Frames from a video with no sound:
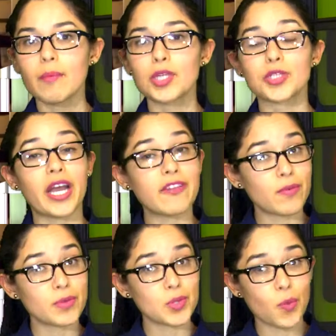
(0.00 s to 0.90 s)
put your
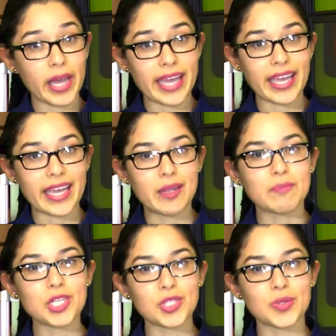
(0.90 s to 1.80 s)
headphones away
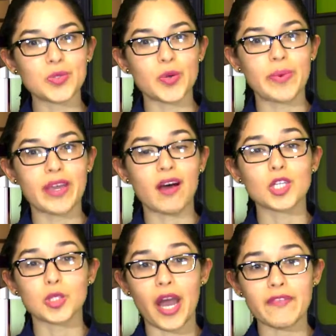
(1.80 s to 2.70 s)
and be sure to obey
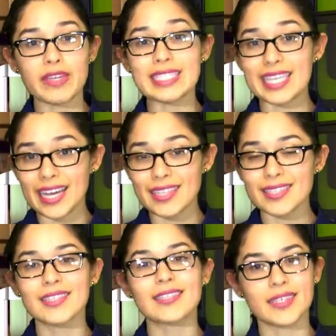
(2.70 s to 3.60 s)
all traffic
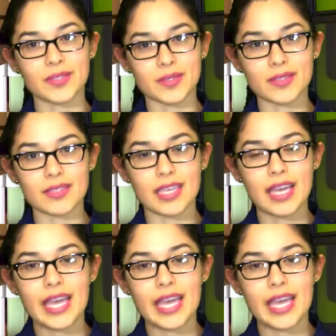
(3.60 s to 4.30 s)
signs and signals.